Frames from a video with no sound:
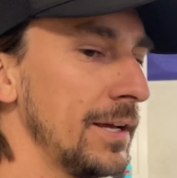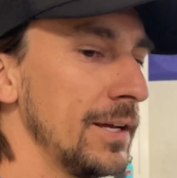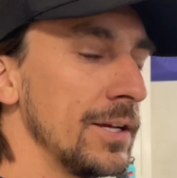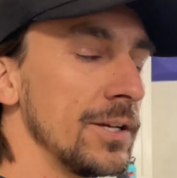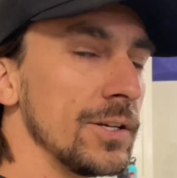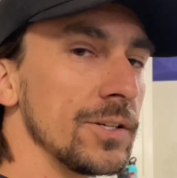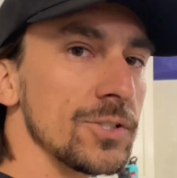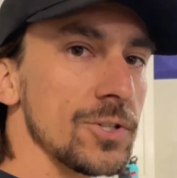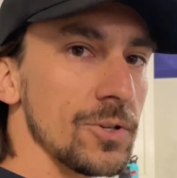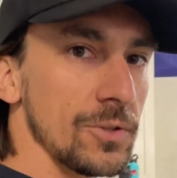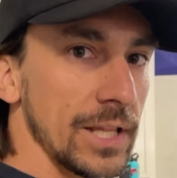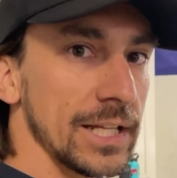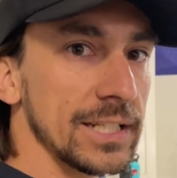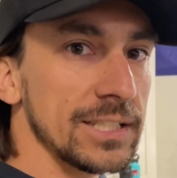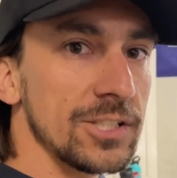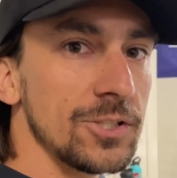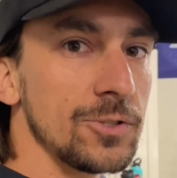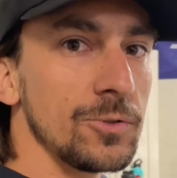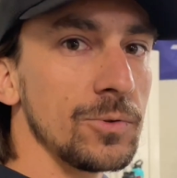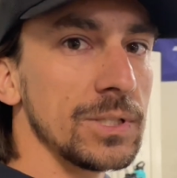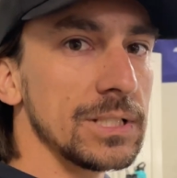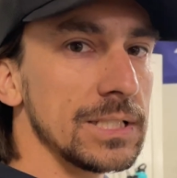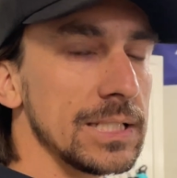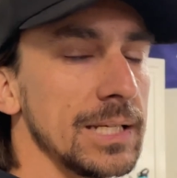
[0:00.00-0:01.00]
So let's
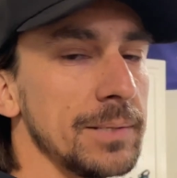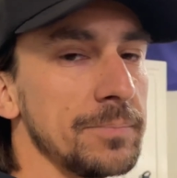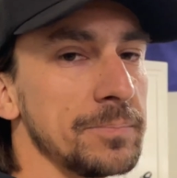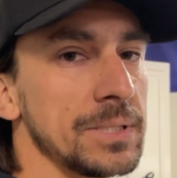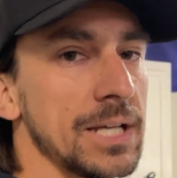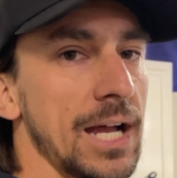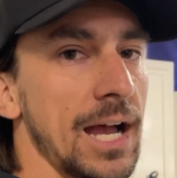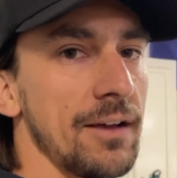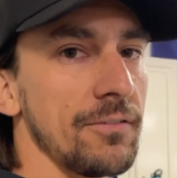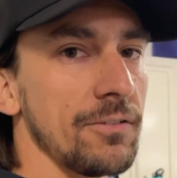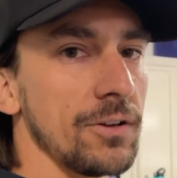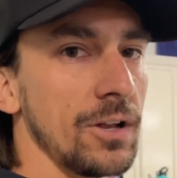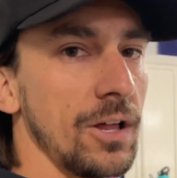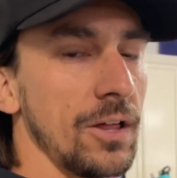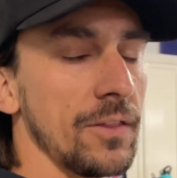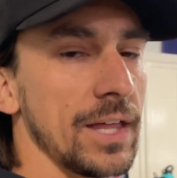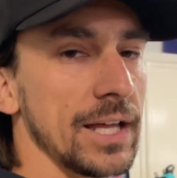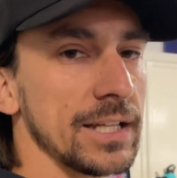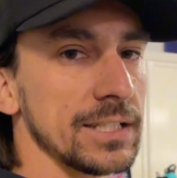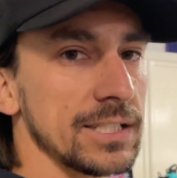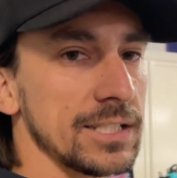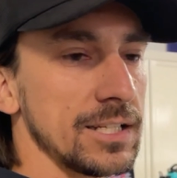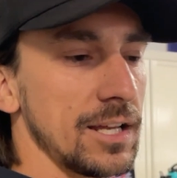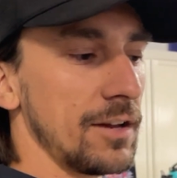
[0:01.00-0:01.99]
do a deep dive on all
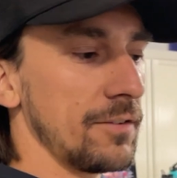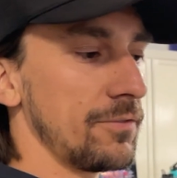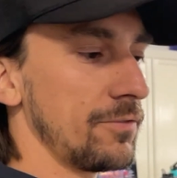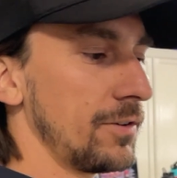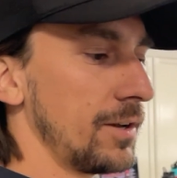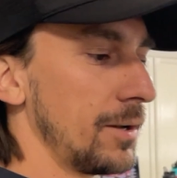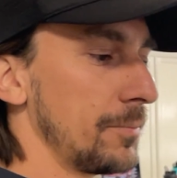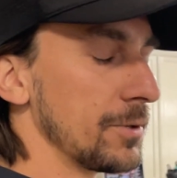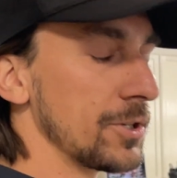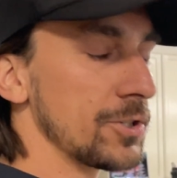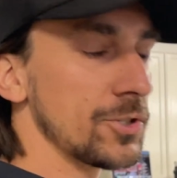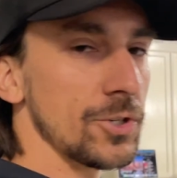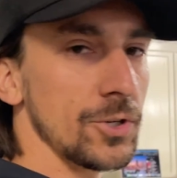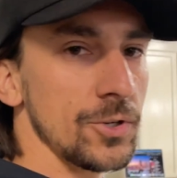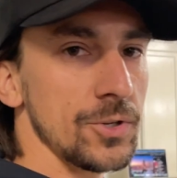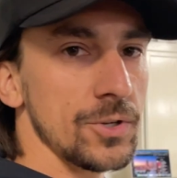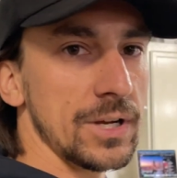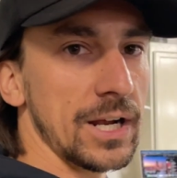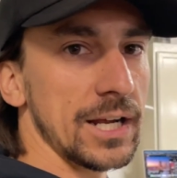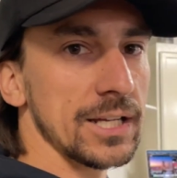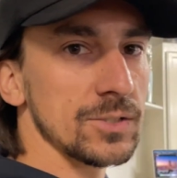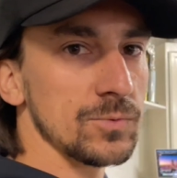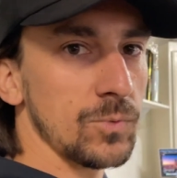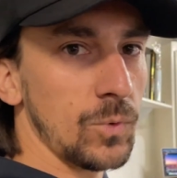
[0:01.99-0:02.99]
that stuff. I'm gonna show you
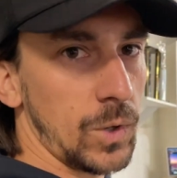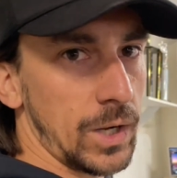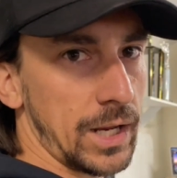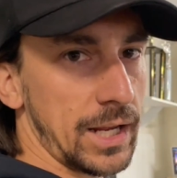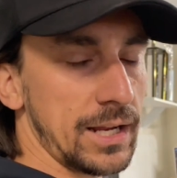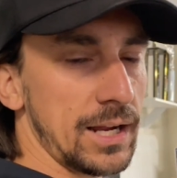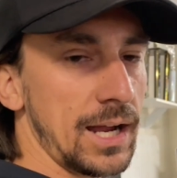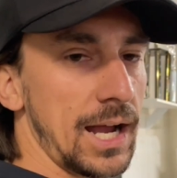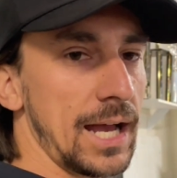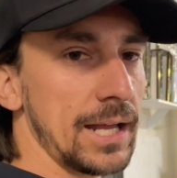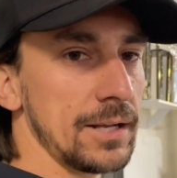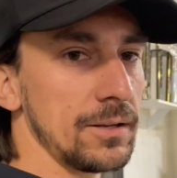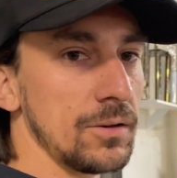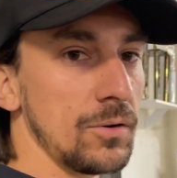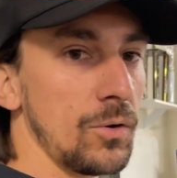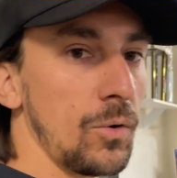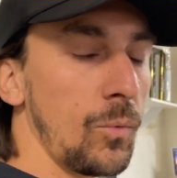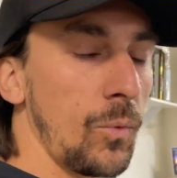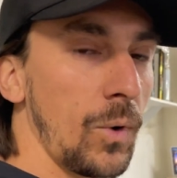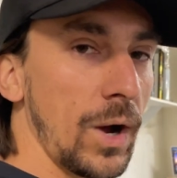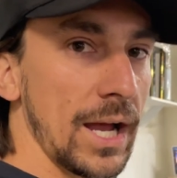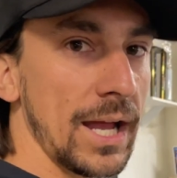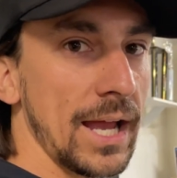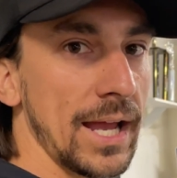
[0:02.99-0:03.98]
guys what I got,
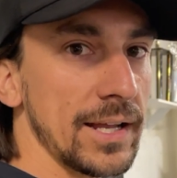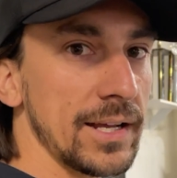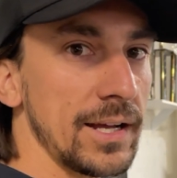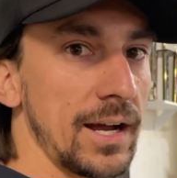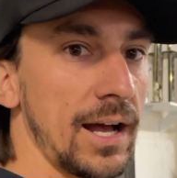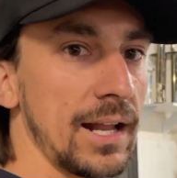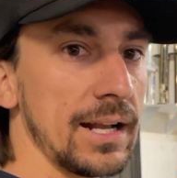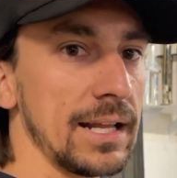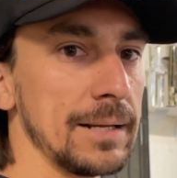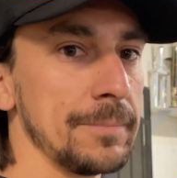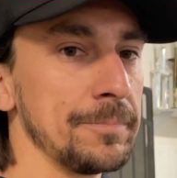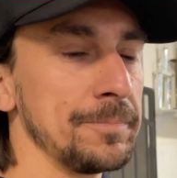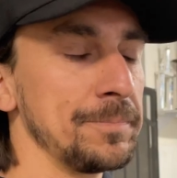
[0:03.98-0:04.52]
why I got it,